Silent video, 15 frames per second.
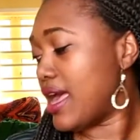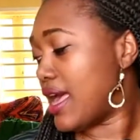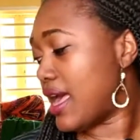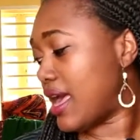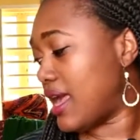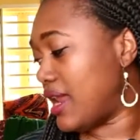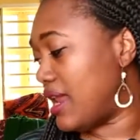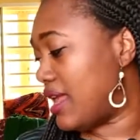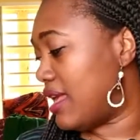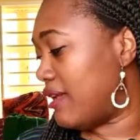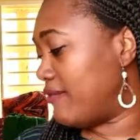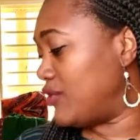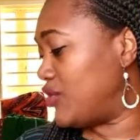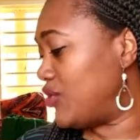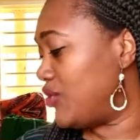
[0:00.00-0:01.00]
And
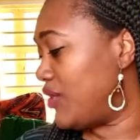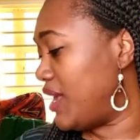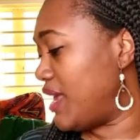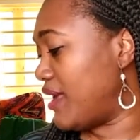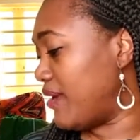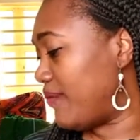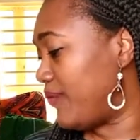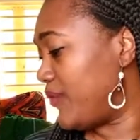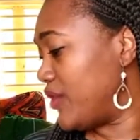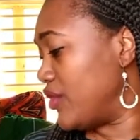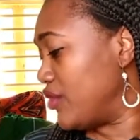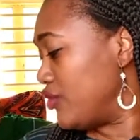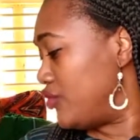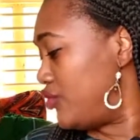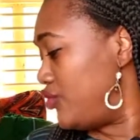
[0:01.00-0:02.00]
so yeah,
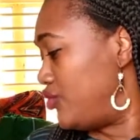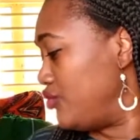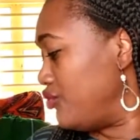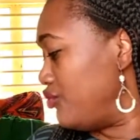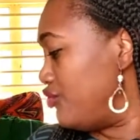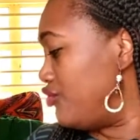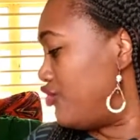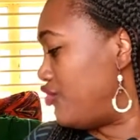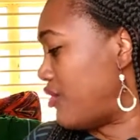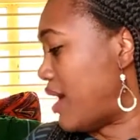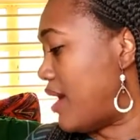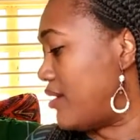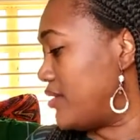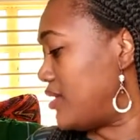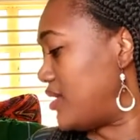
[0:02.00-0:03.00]
two
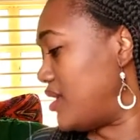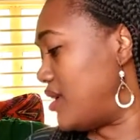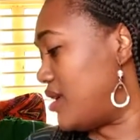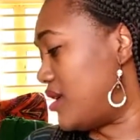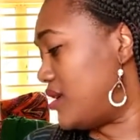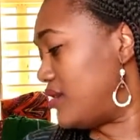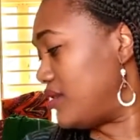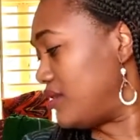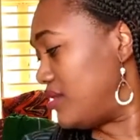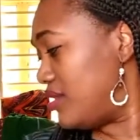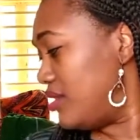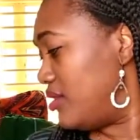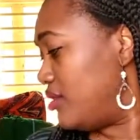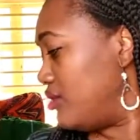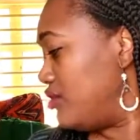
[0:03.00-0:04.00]
trousers,
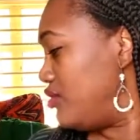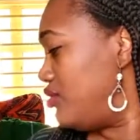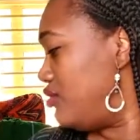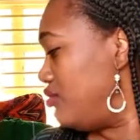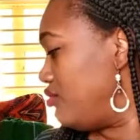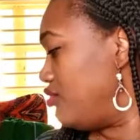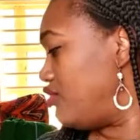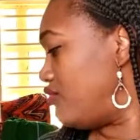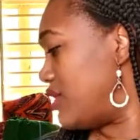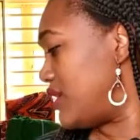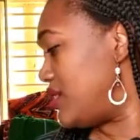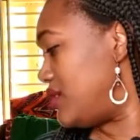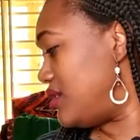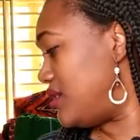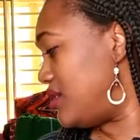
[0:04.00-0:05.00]
two
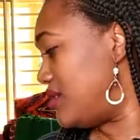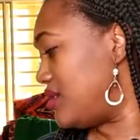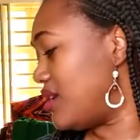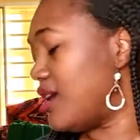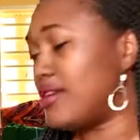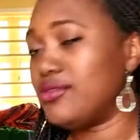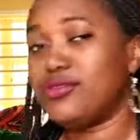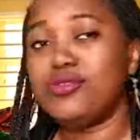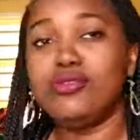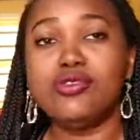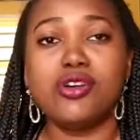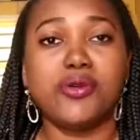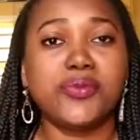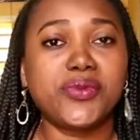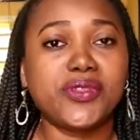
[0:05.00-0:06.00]
dresses, and two
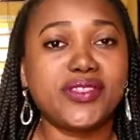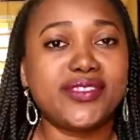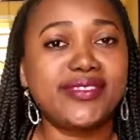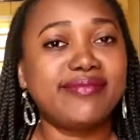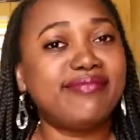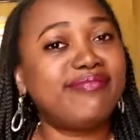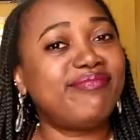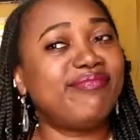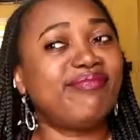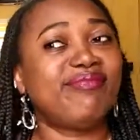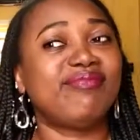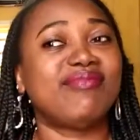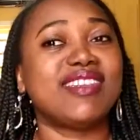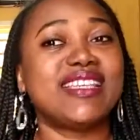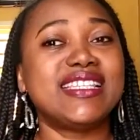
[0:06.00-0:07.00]
tops.
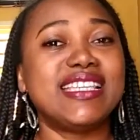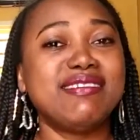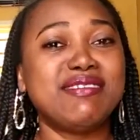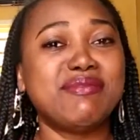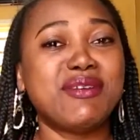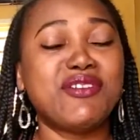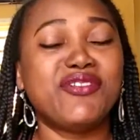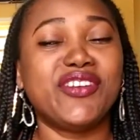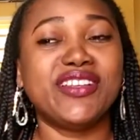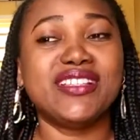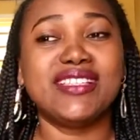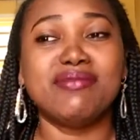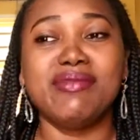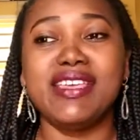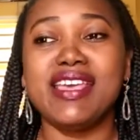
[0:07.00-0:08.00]
Seems perfect to
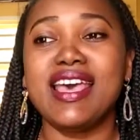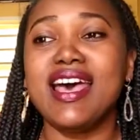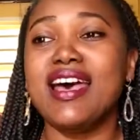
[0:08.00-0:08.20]
me.